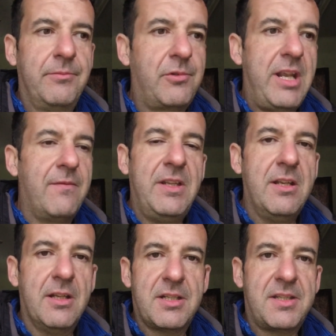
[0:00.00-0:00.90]

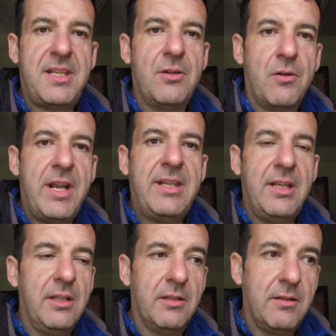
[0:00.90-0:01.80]
Craigvenean, as I said
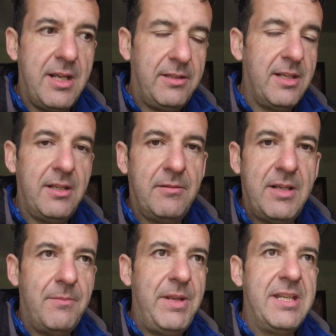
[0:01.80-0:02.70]
already,
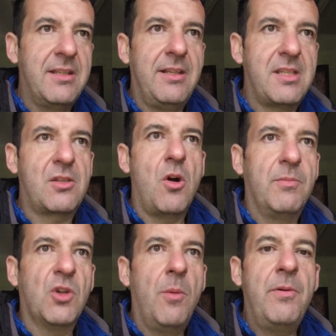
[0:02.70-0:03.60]
it basically
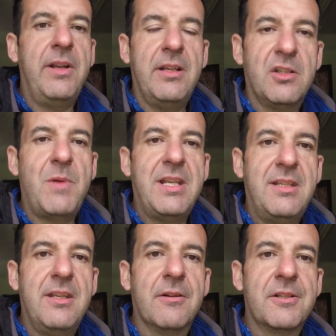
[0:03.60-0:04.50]
stopped operating
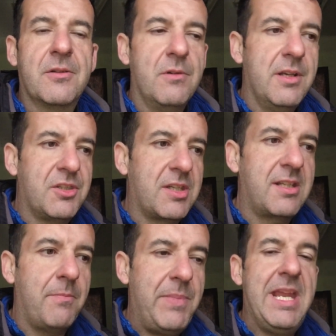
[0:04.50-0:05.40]
20 years ago. It's just
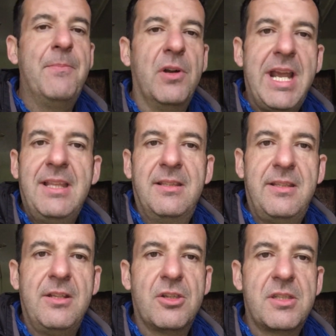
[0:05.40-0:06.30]
a paper
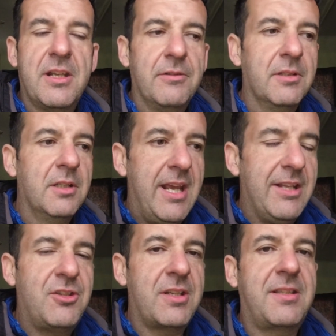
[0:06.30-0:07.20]
entity just now. It
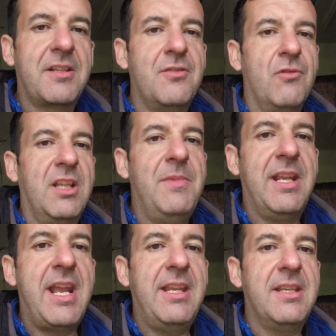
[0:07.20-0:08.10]
just doesn't really
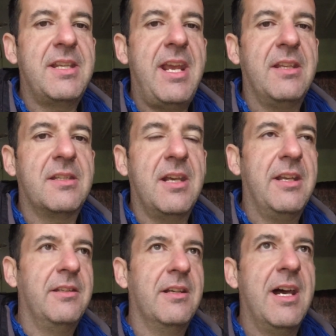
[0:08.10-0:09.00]
make any sense.
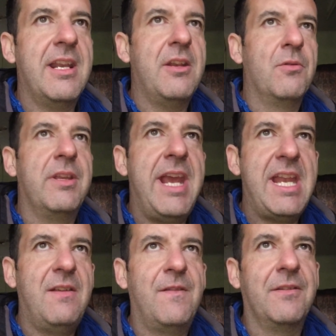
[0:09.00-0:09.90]
And I know that
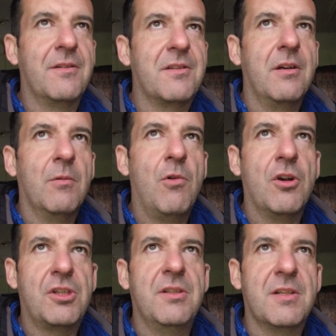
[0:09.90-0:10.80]
any funders that are watching